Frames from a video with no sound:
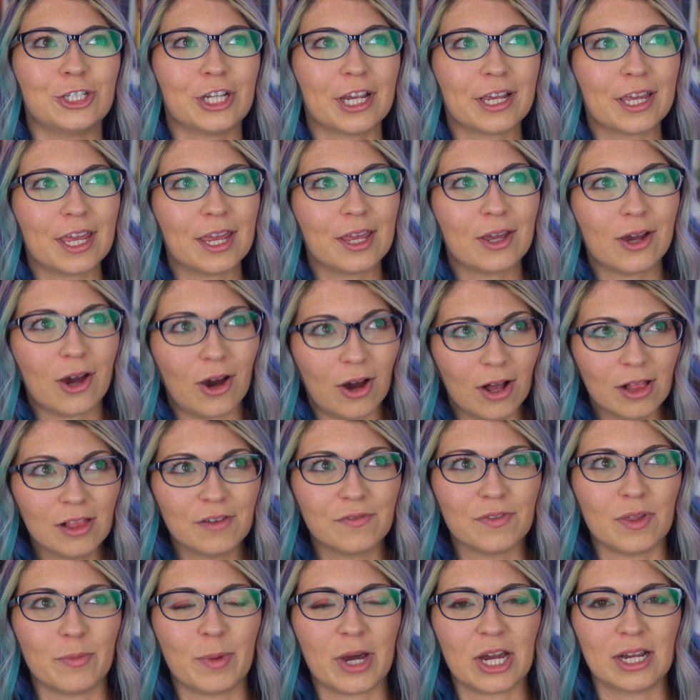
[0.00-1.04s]
checking all
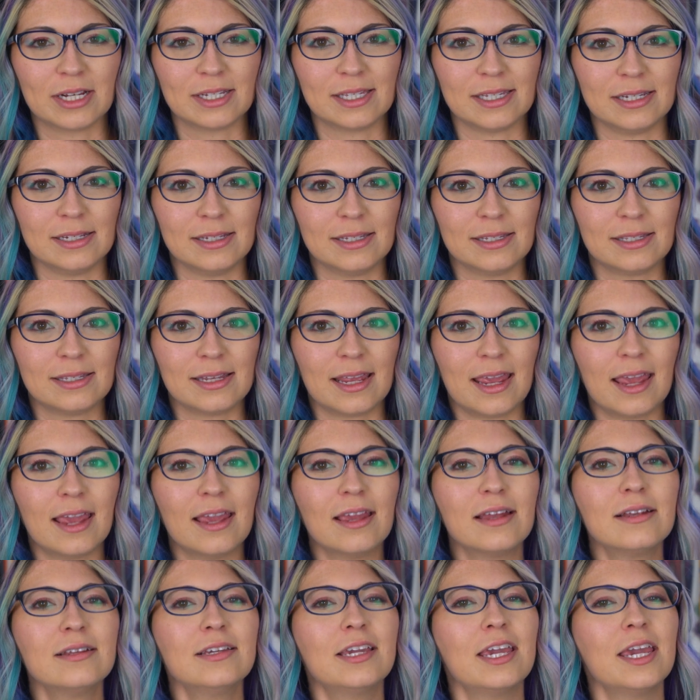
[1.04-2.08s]
of the boxes,
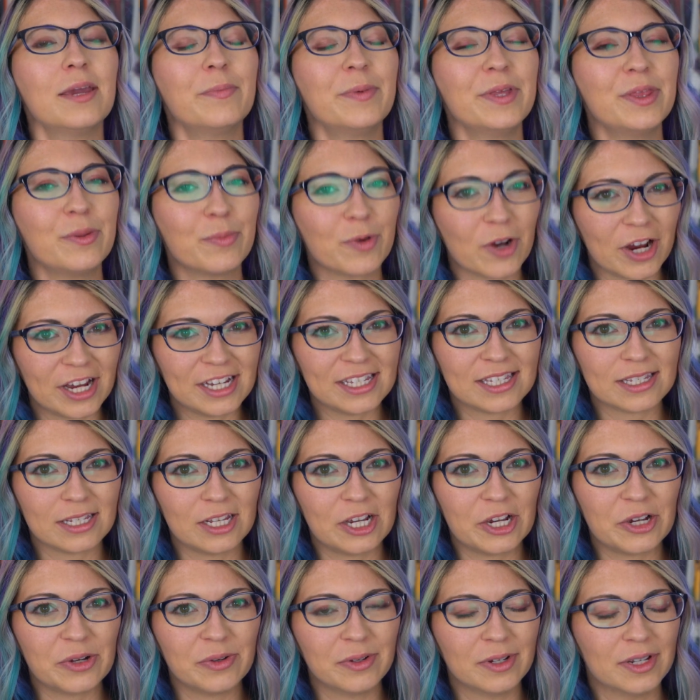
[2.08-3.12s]
and keeping the price
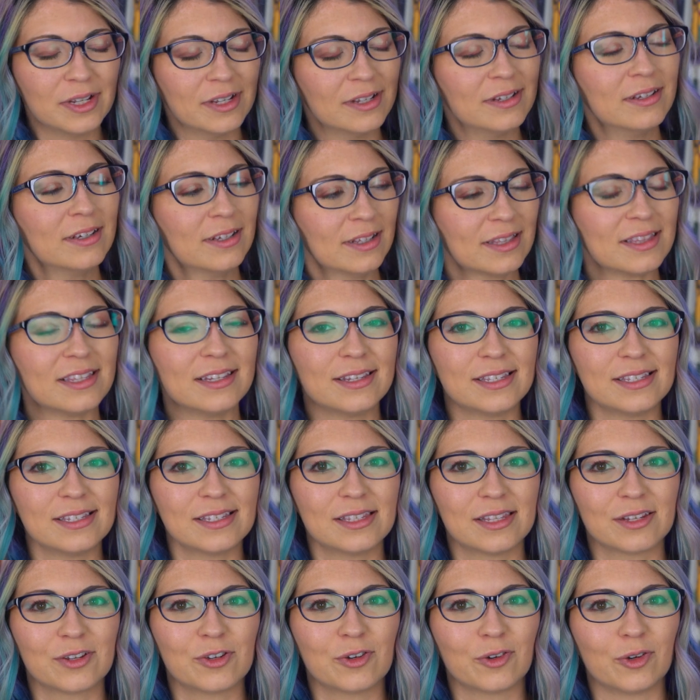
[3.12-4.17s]
low, this
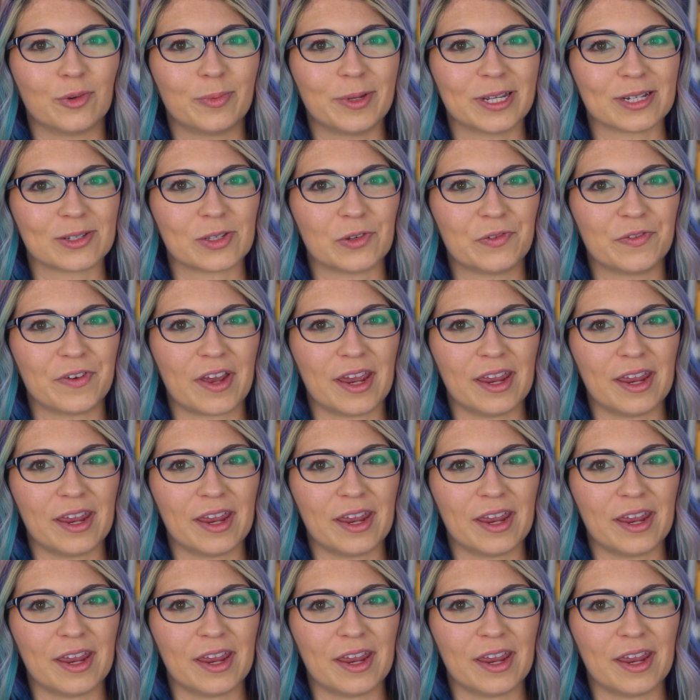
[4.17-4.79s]
is the Google Pixel